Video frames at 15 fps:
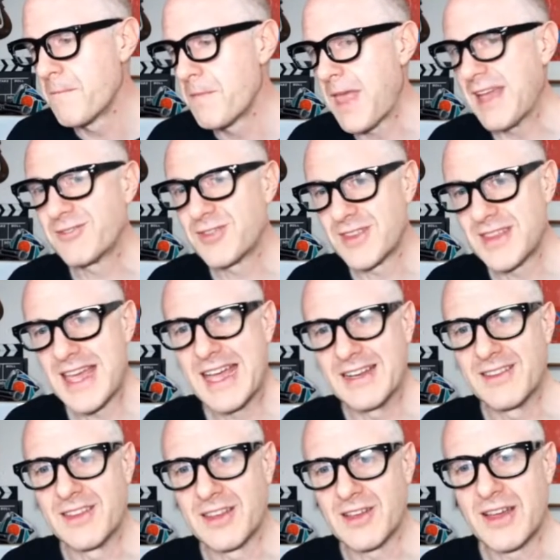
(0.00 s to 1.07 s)
And for
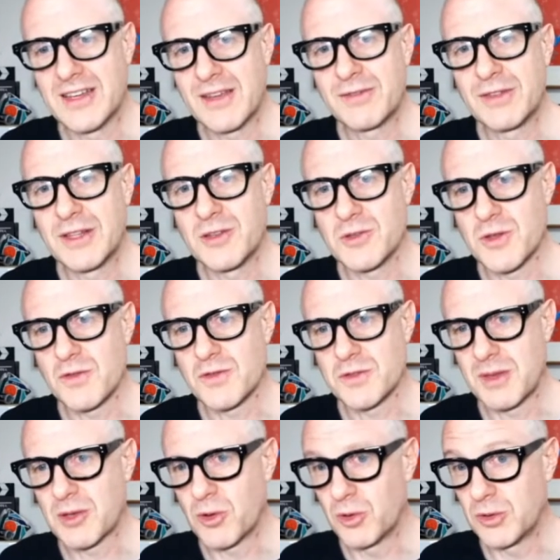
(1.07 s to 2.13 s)
that, the guy definitely deserves to
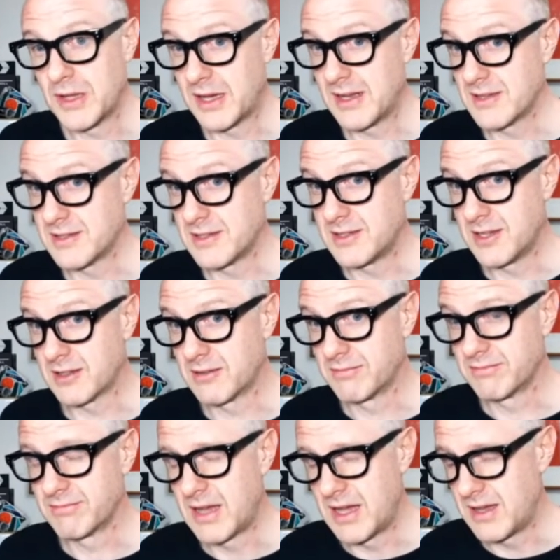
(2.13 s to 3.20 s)
be called out as a dick.
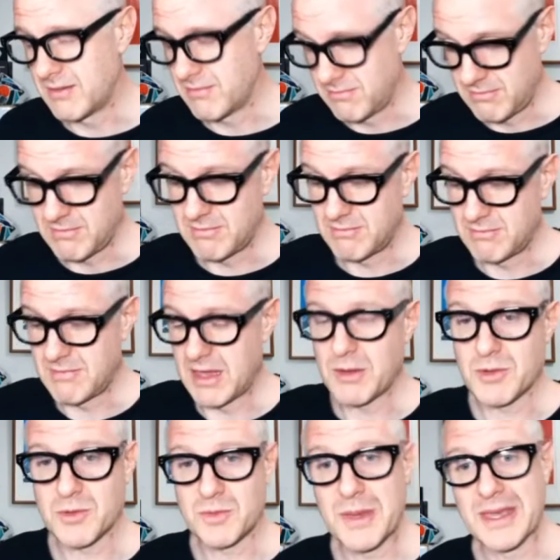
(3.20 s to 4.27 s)
He
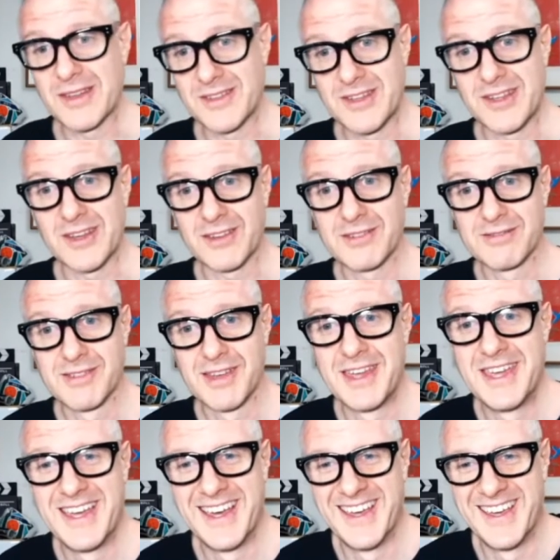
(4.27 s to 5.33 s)
was being a dick.
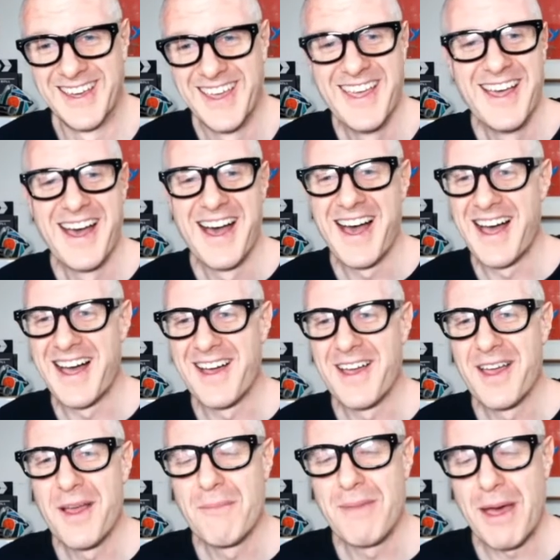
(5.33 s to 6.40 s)

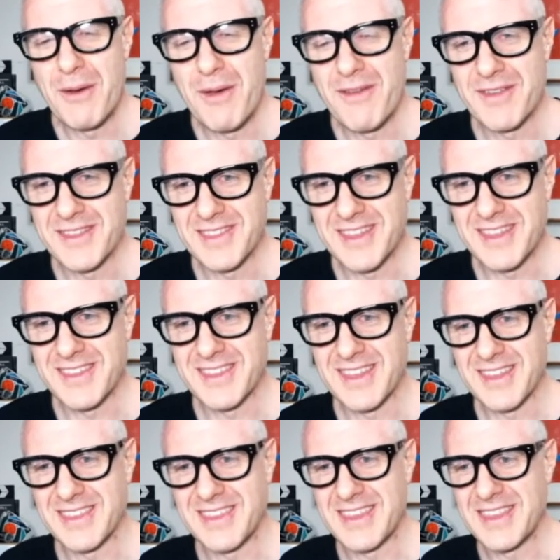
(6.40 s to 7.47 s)
However,
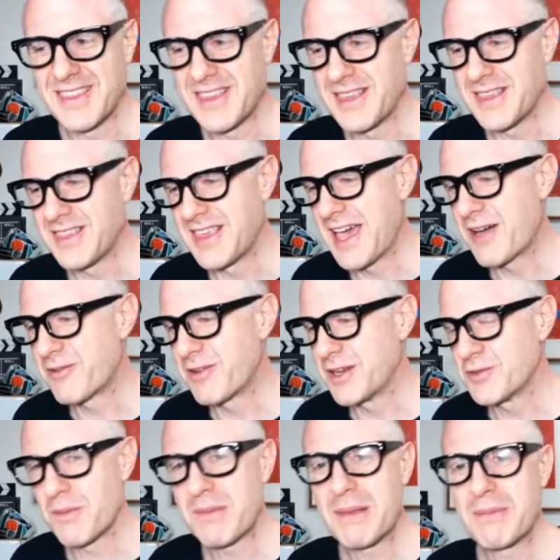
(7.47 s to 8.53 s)
the
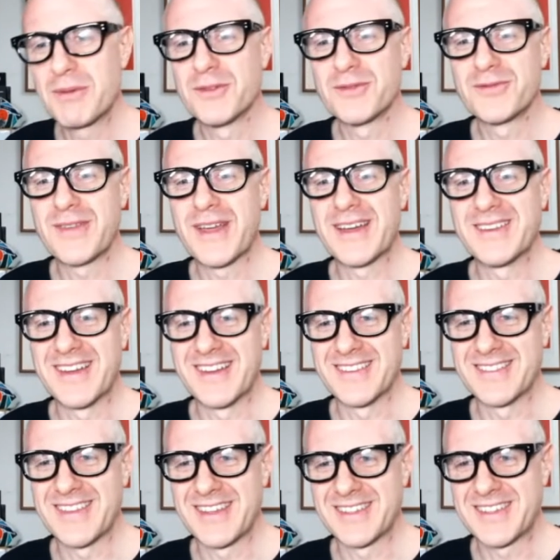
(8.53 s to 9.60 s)
outrage, when people found
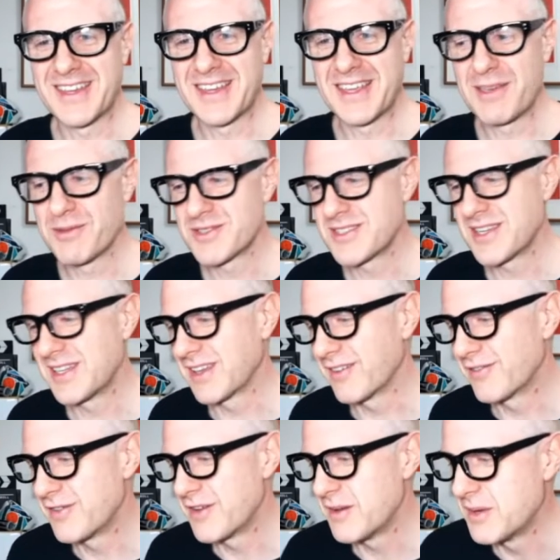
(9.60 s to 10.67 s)
out that he was telling a
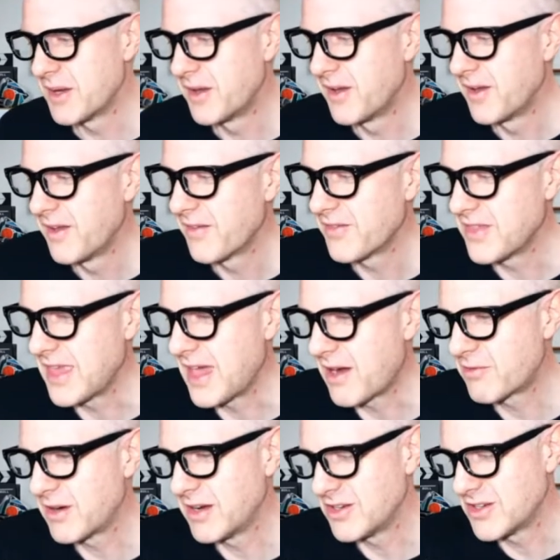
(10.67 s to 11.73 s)
fib, the
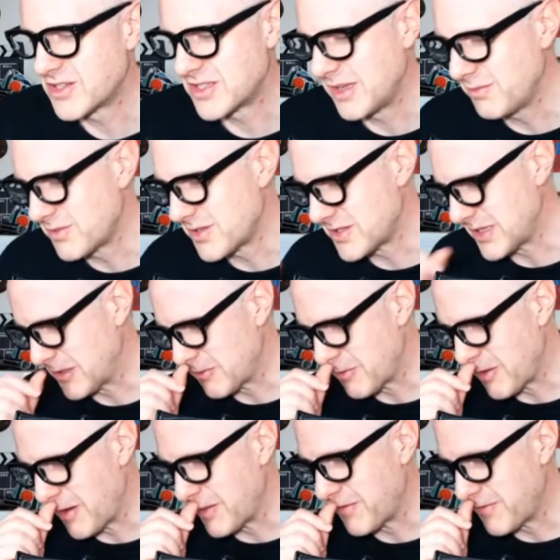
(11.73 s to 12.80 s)
outrage seemed to center
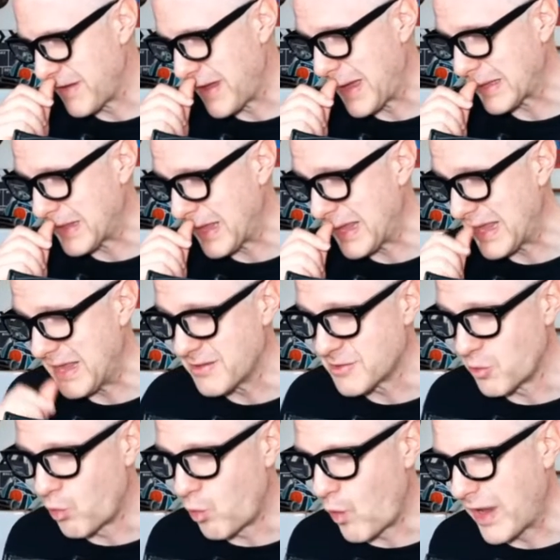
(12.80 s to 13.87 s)
around the fact that he's
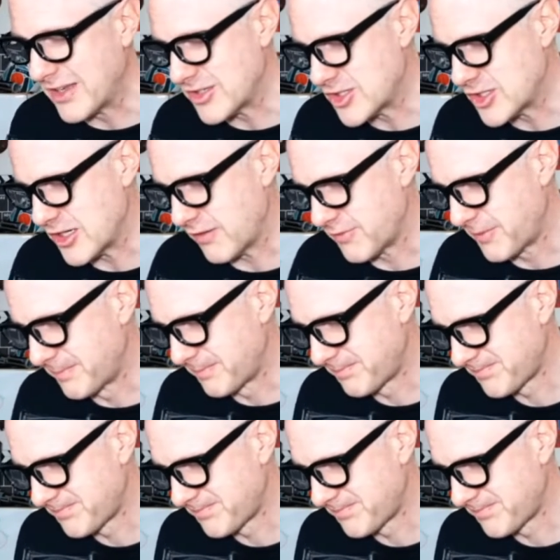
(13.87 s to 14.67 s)
a white chef.